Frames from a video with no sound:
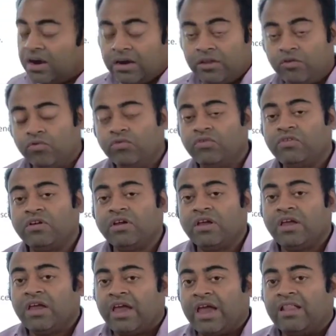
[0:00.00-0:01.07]
are used,
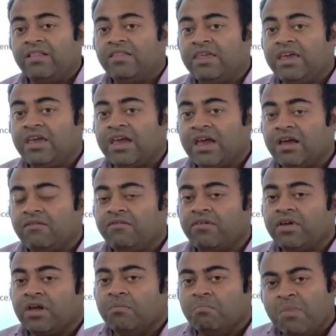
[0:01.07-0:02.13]
and they
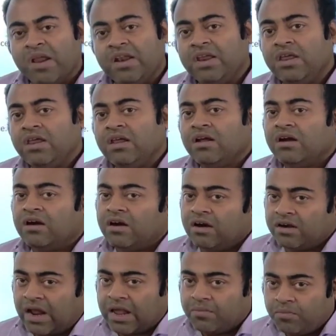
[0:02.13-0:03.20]
have many
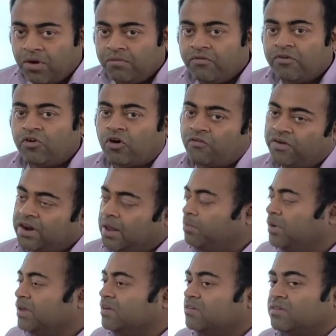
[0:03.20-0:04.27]
type of novel
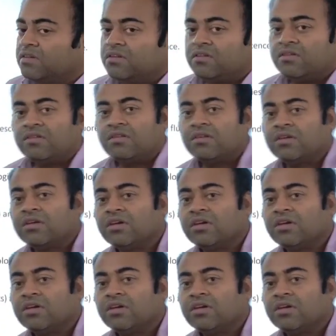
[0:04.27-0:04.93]
applications.